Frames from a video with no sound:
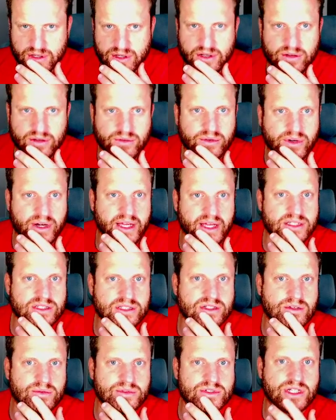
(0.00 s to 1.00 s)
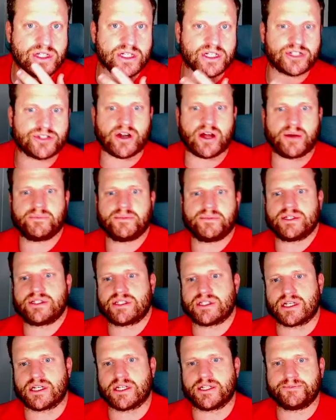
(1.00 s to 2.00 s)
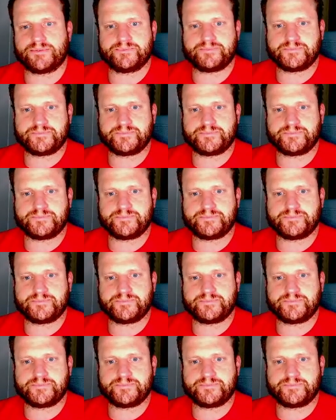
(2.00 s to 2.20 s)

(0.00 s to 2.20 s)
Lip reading: right? So I'm just going to drop this in